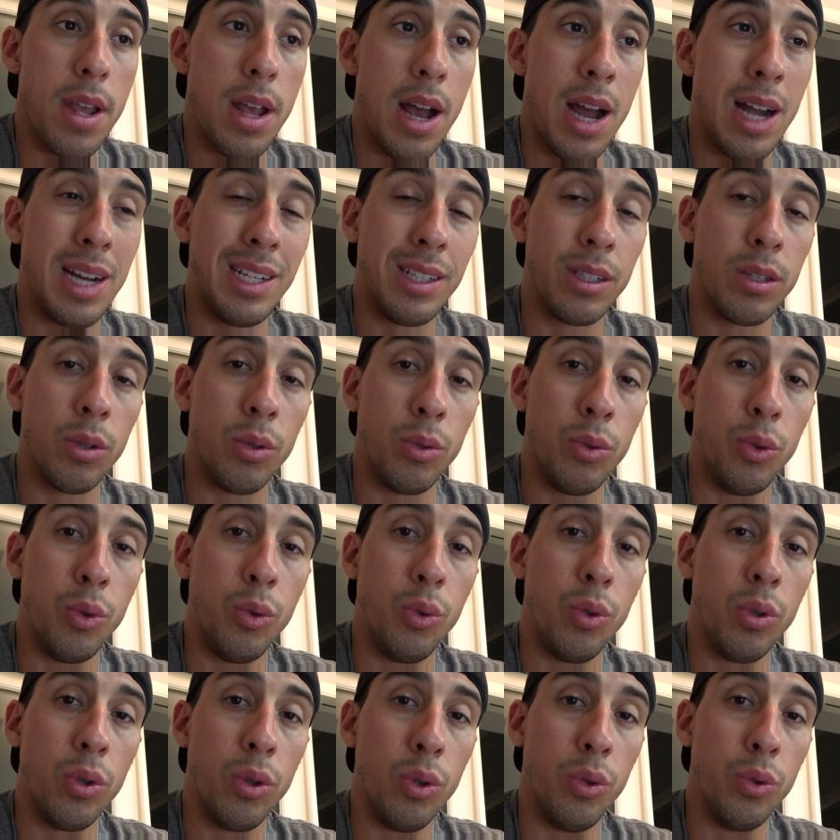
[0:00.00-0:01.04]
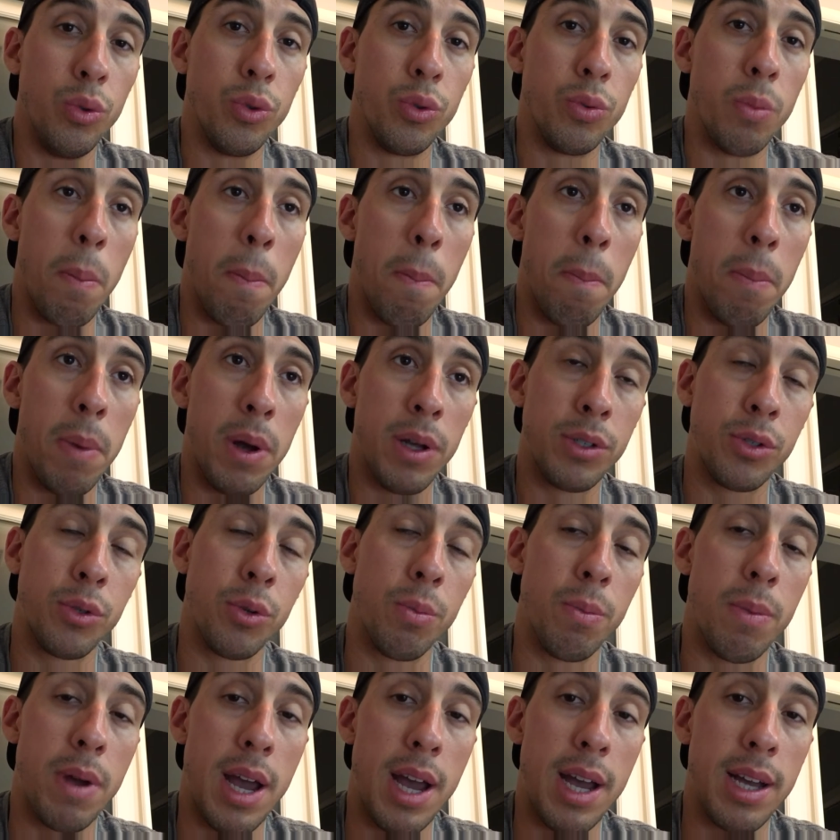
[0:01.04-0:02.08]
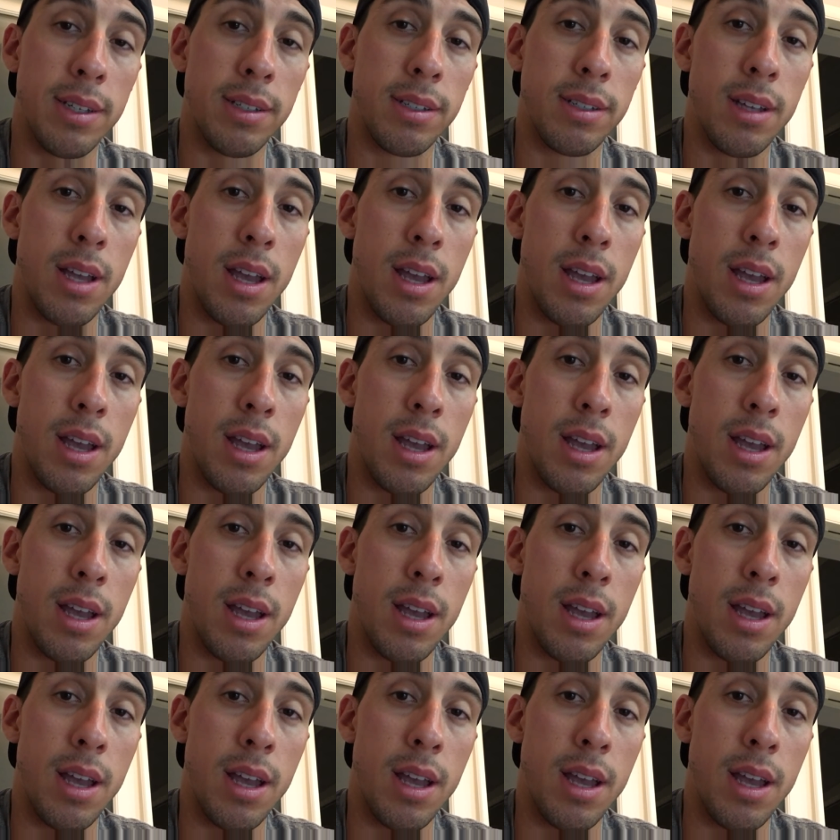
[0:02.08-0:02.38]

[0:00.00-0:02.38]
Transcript: I need to lose muscle mass,